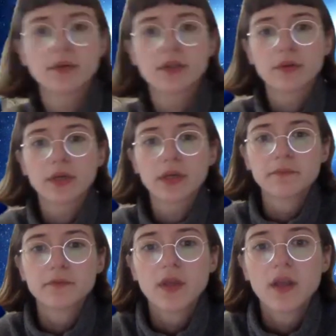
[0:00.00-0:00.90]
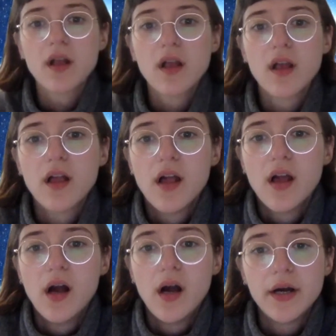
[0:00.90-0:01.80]
agree.
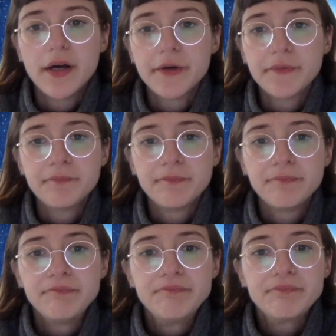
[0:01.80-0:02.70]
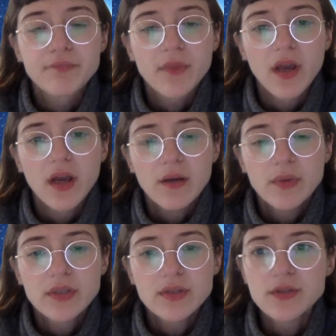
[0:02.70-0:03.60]
I
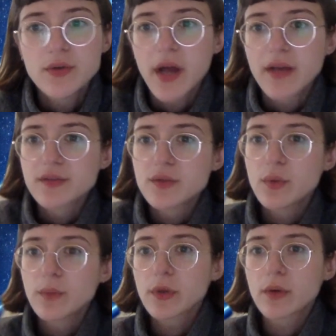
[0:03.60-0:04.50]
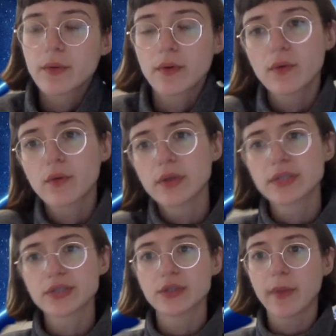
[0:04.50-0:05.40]
wanted to ask you one more quick
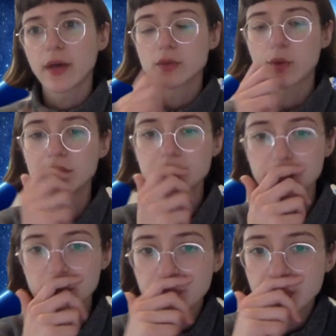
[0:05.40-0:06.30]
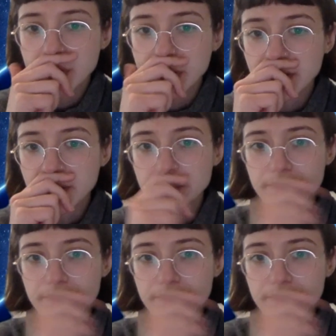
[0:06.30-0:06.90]
question about quantum computing,